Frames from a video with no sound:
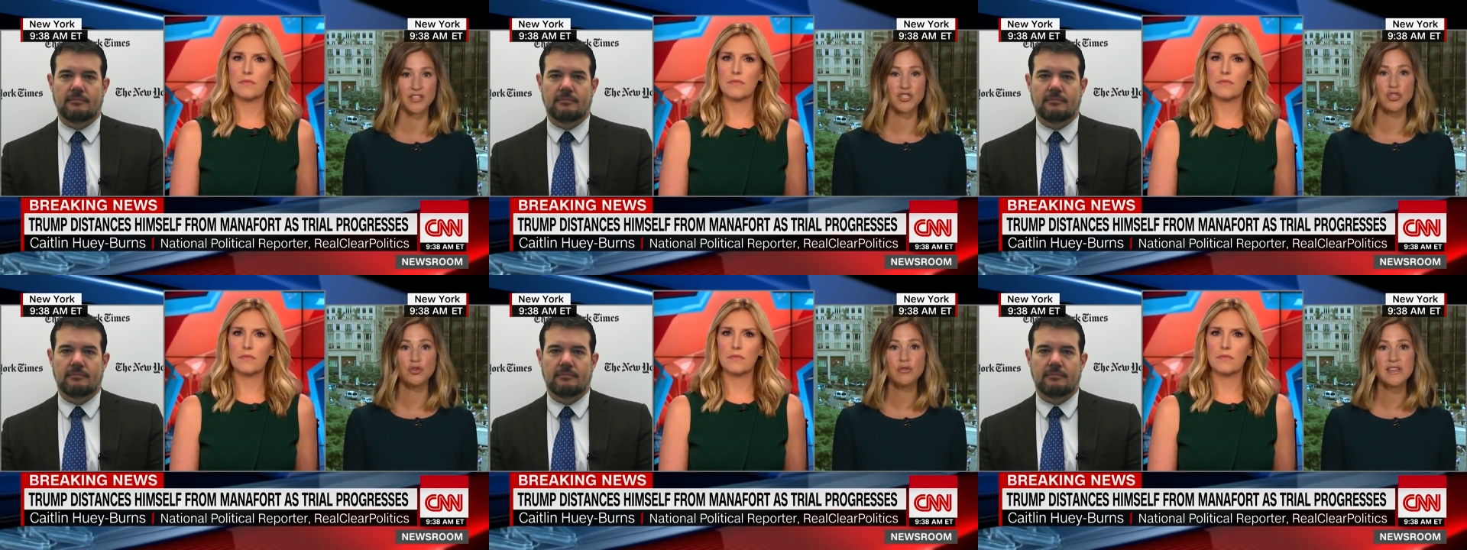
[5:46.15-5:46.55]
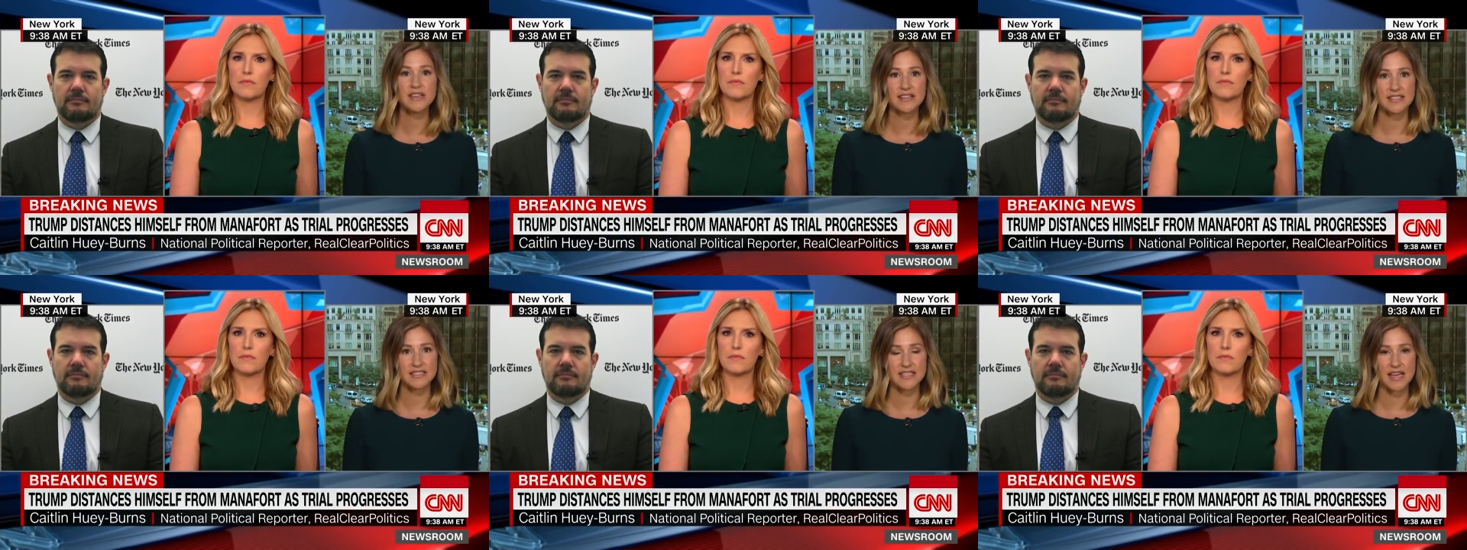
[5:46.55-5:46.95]
Speaker 1: to the
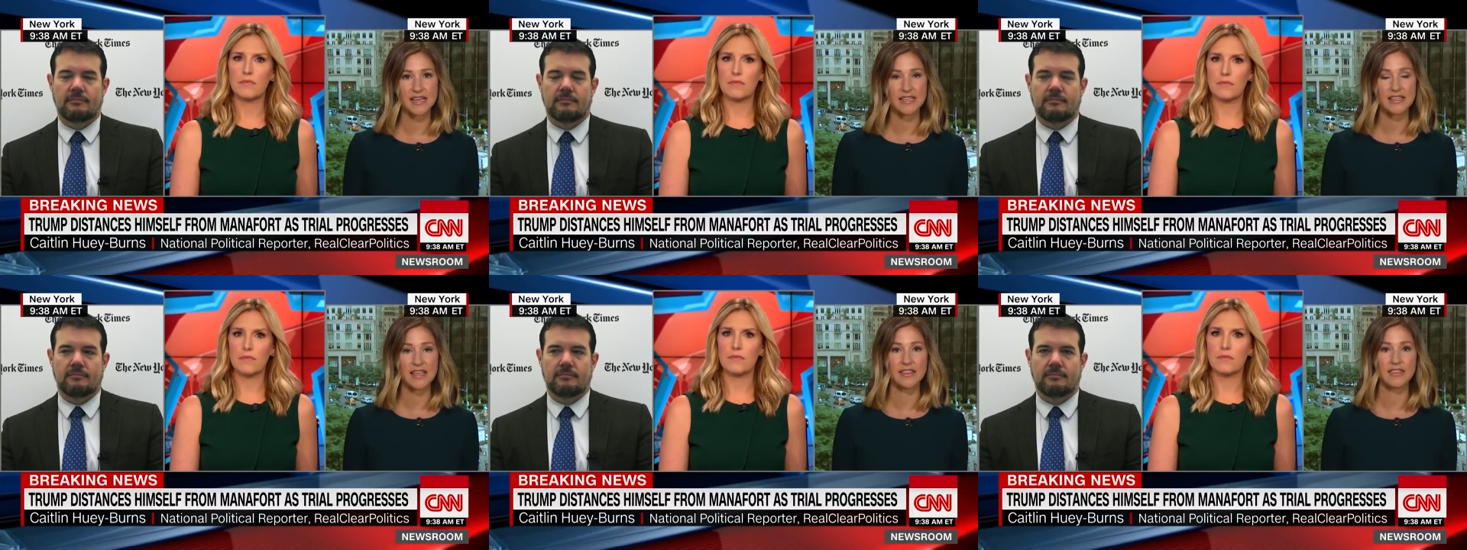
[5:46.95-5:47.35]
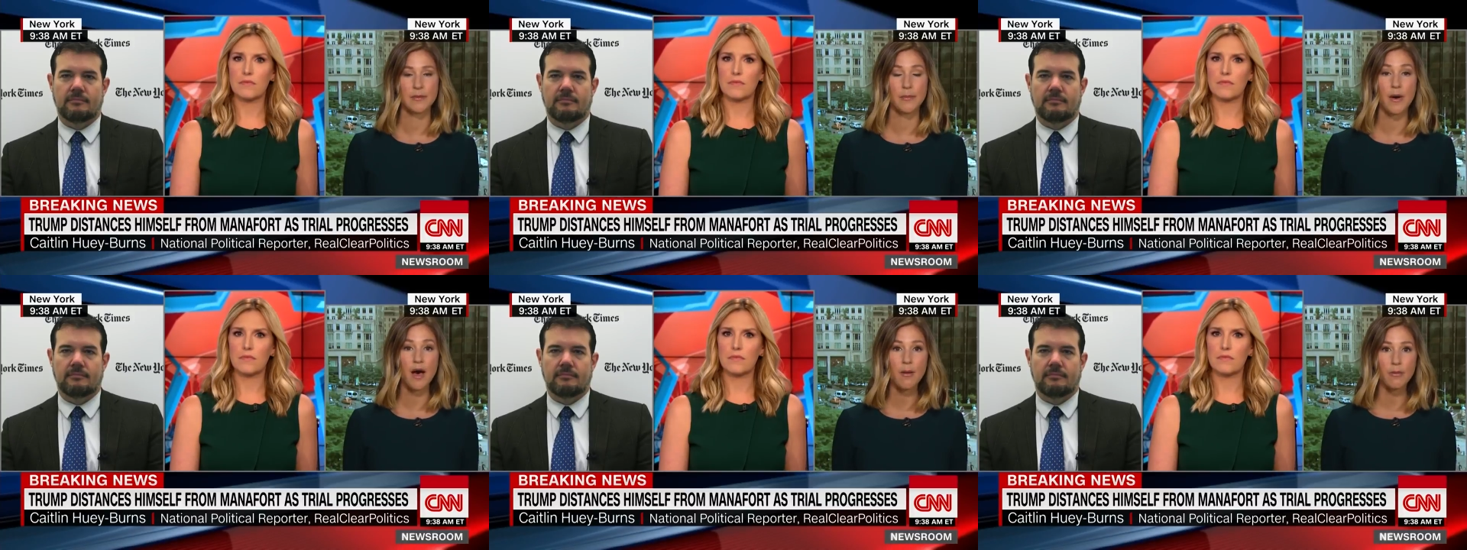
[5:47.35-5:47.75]
extent that the
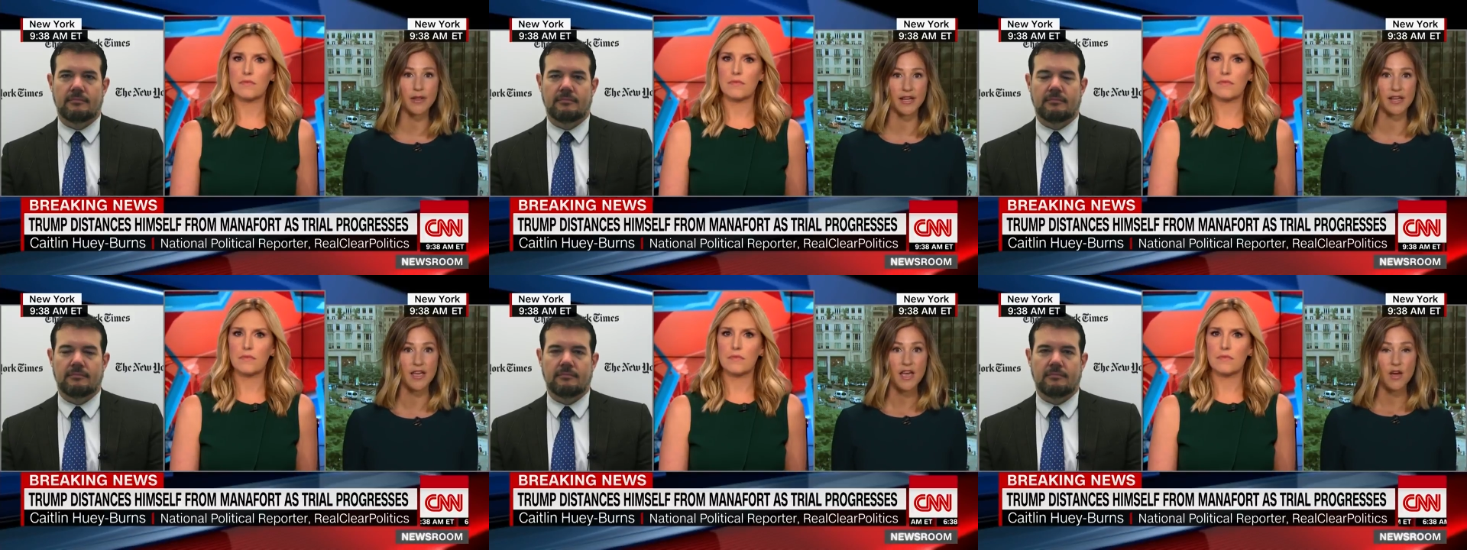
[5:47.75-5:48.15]
public